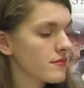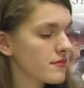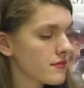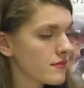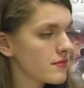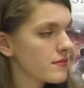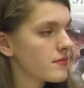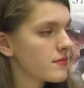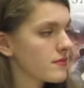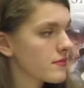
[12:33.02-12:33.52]

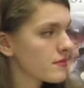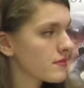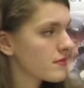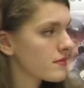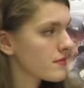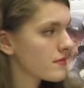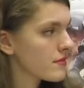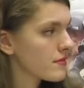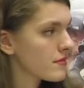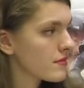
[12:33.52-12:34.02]

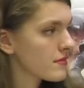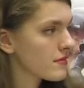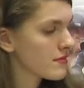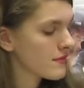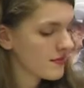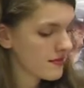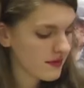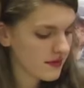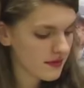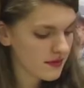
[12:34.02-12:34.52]

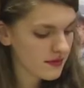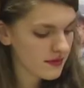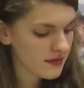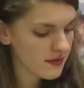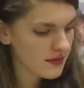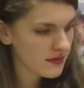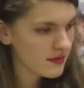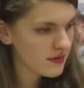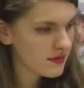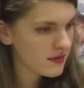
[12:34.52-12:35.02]

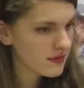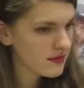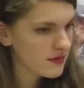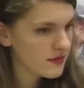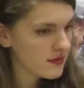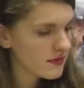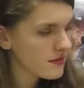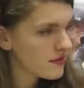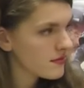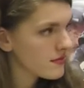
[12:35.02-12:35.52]

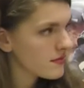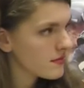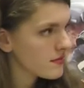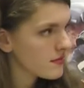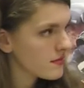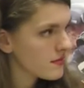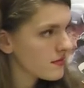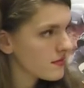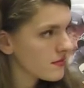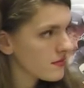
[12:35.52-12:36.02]

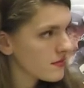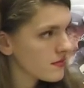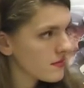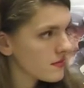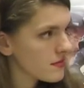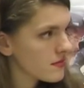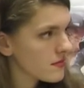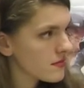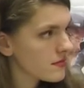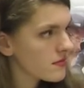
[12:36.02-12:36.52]

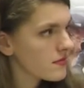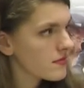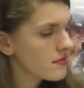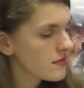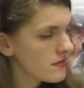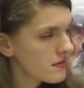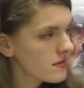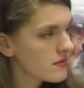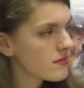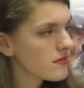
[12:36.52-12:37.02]

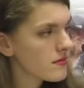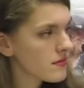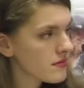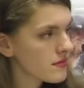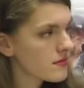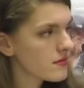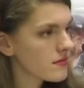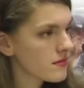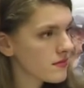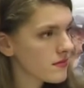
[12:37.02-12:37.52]

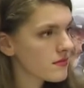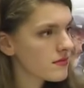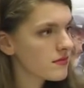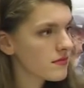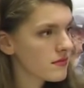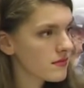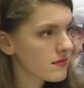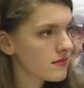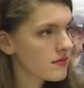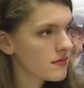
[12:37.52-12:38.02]

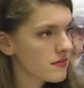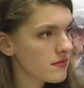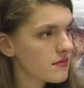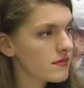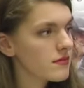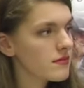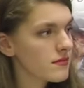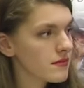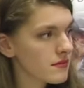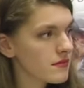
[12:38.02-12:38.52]

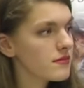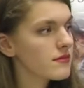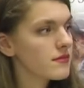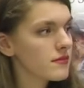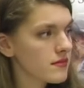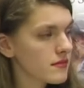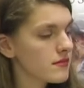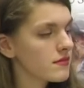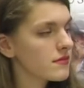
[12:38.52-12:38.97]
No words are spoken by the person on screen.